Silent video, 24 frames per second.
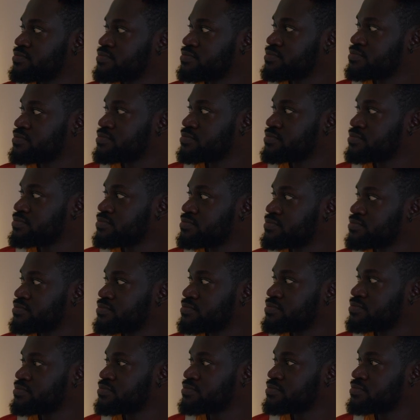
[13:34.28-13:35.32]

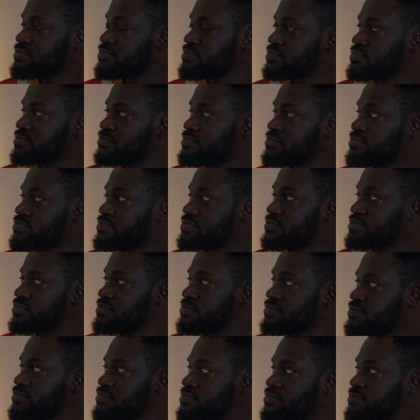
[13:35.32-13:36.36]

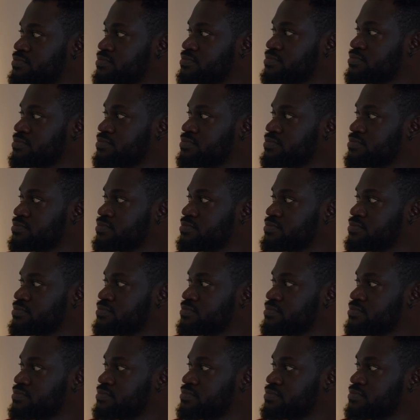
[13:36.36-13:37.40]

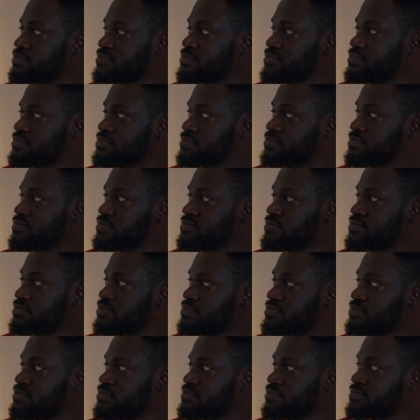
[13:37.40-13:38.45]

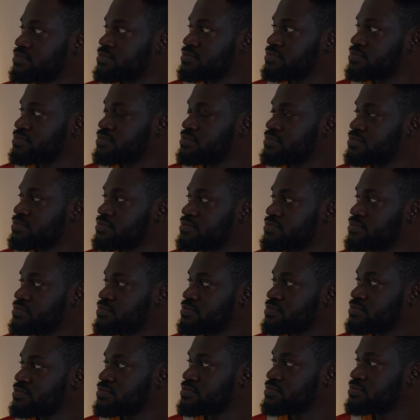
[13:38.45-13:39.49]

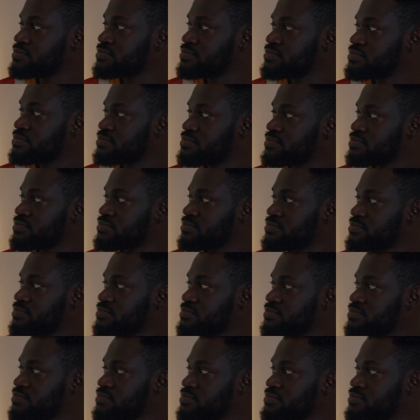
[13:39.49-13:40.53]

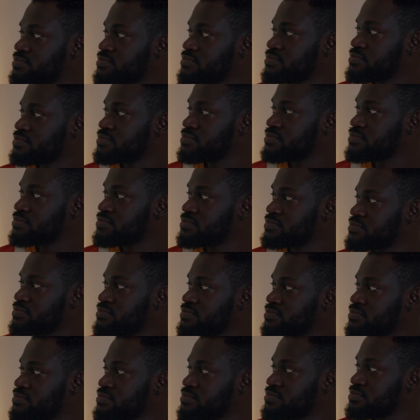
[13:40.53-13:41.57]

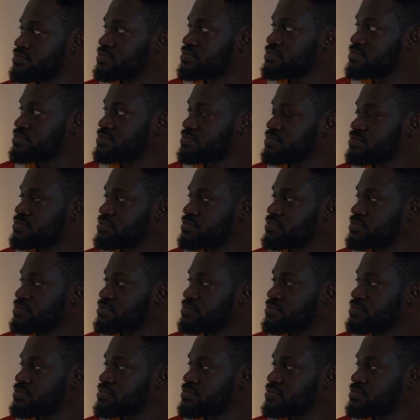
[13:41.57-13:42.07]
(not speaking)